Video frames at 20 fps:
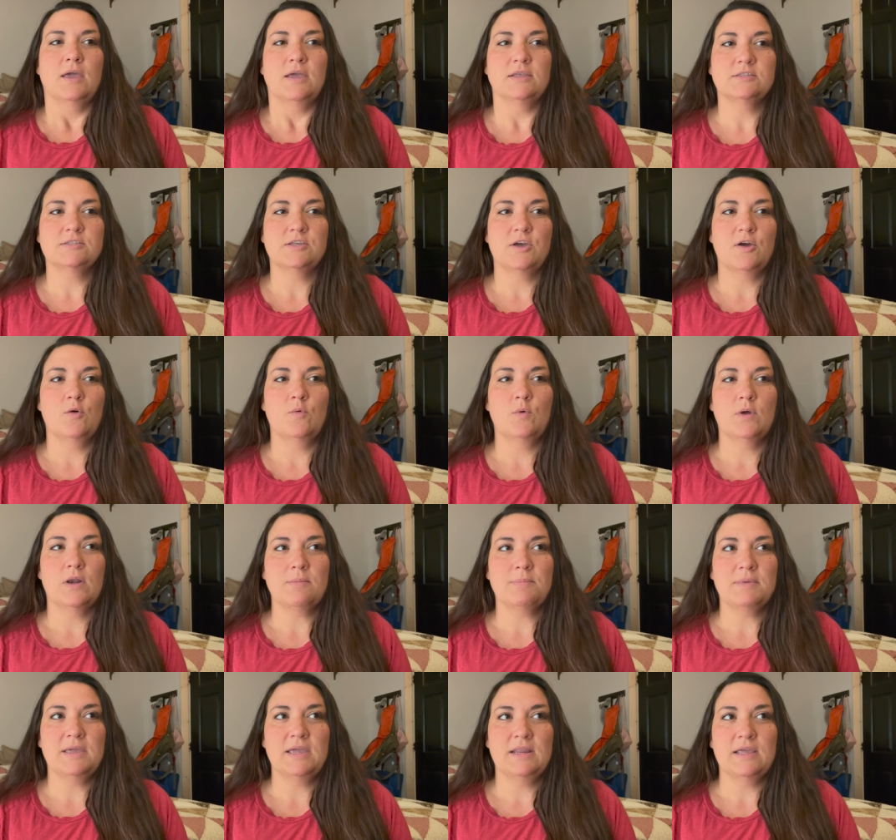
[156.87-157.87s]
And so what
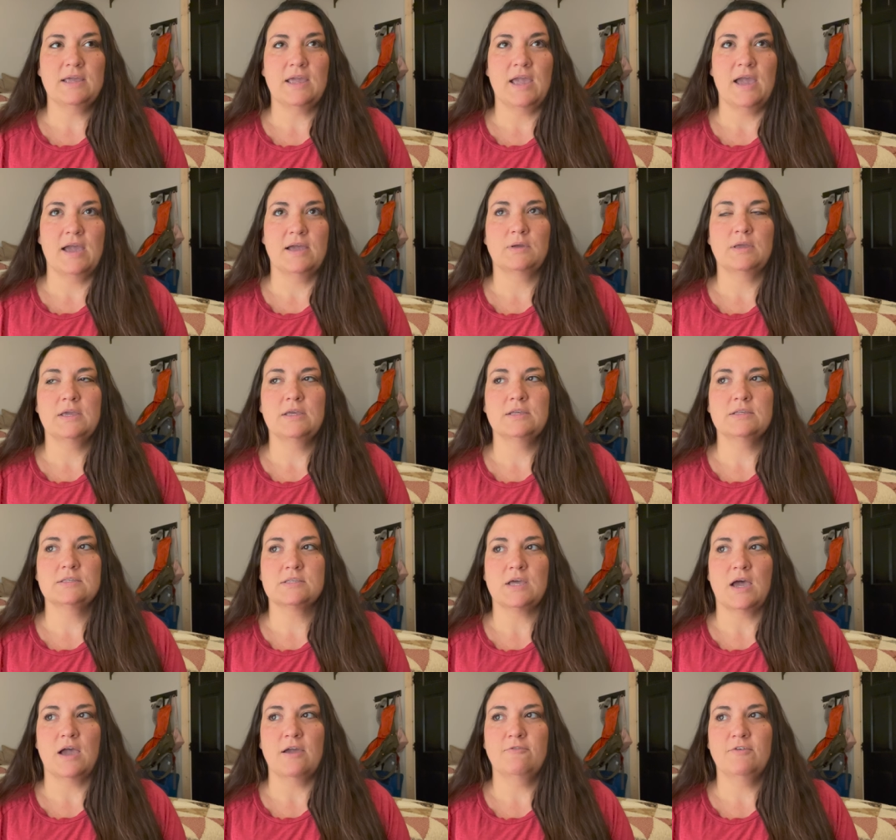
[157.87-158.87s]
I'm getting at is
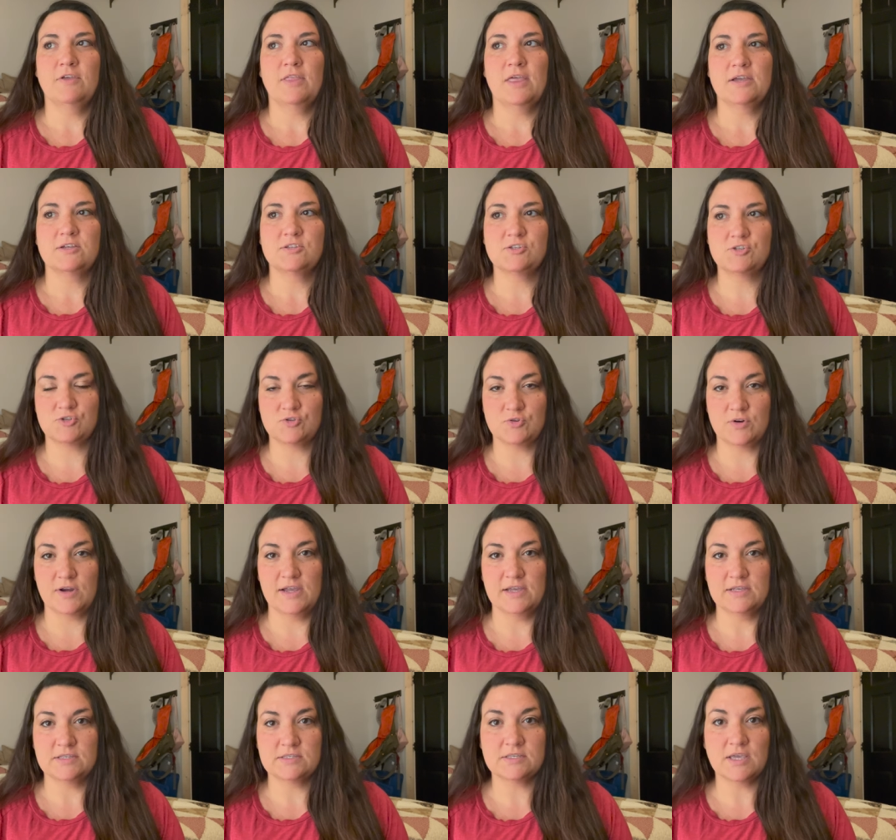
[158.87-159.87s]
I feel like
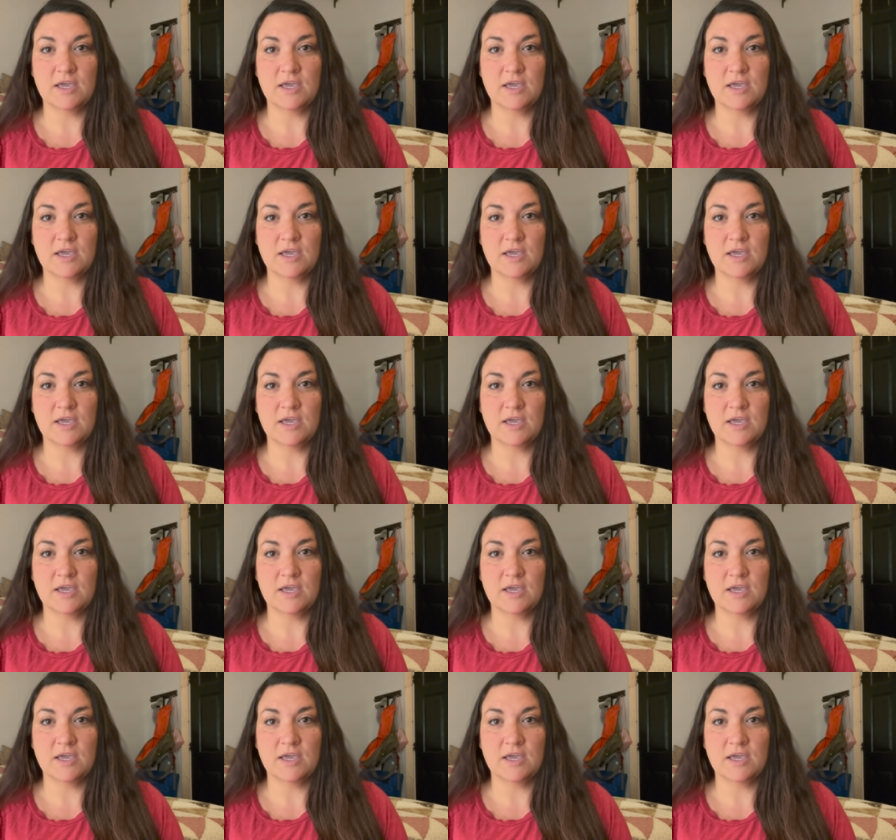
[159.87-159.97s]
stress